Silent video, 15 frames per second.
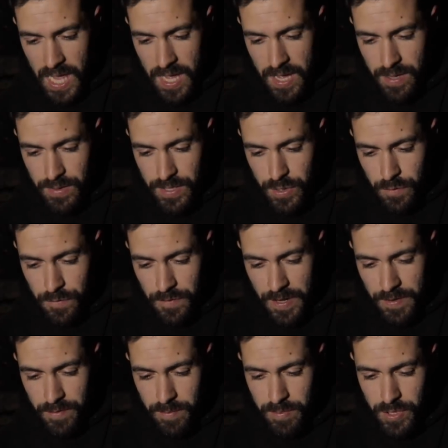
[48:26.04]
Who is your
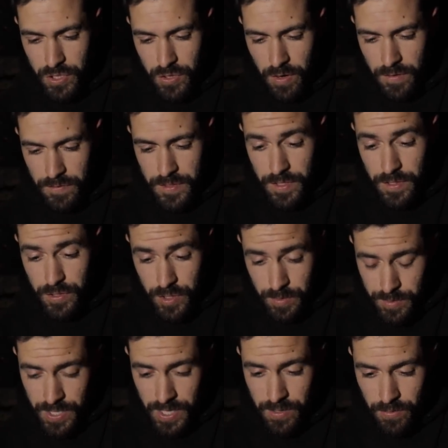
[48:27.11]
favourite bushcraft
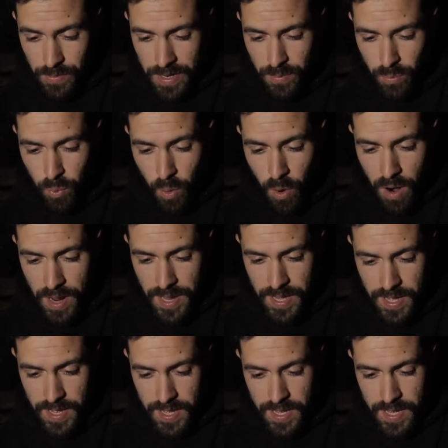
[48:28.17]
YouTube channel and why?
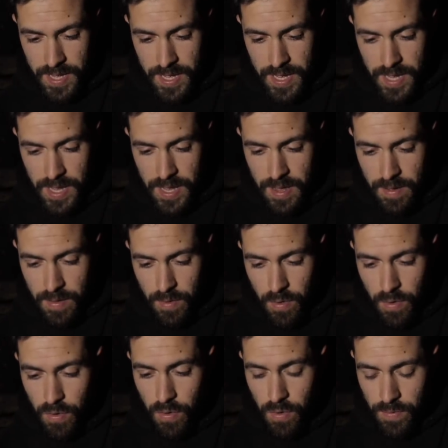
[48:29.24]

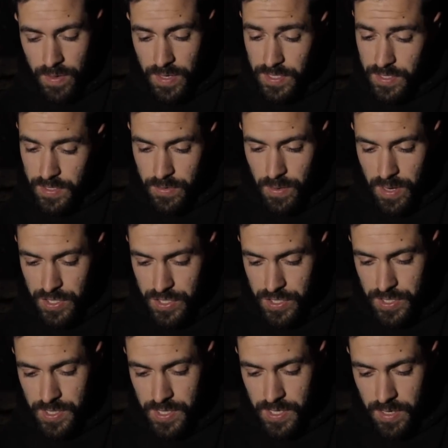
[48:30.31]
Oh, that's a good
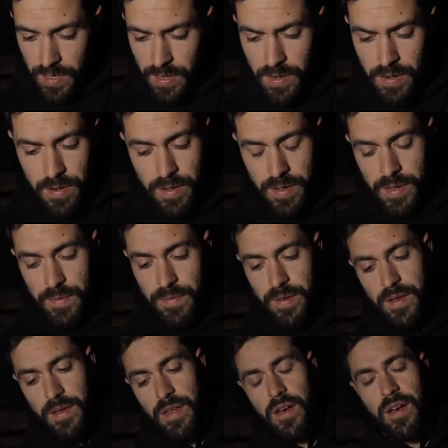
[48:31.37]
question. I don't,
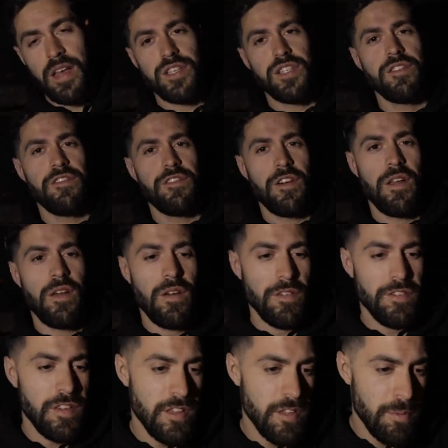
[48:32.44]
I actually follow,
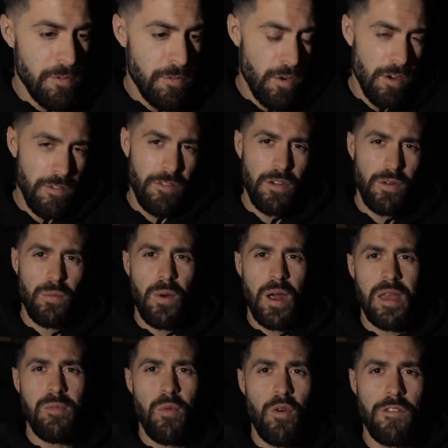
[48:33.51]
I've said this before, I follow
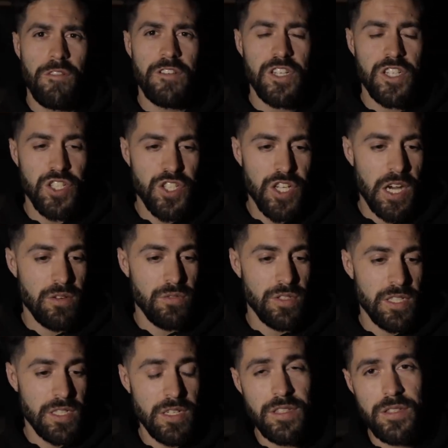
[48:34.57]
way more fishing channels
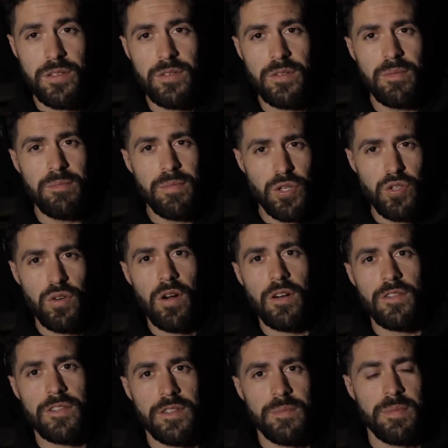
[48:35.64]
than I do
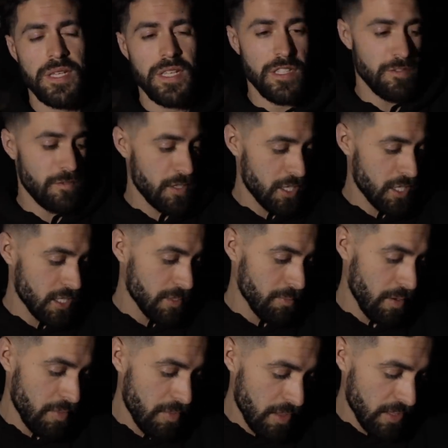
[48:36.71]
bushcraft because fishing is
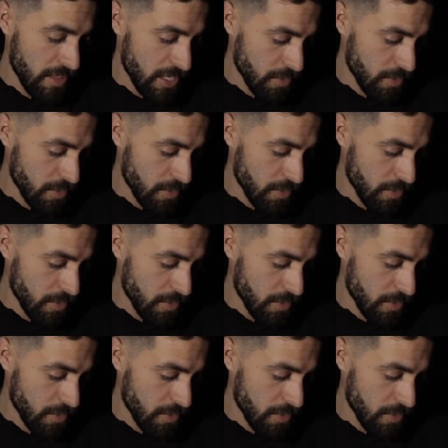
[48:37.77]
my thing.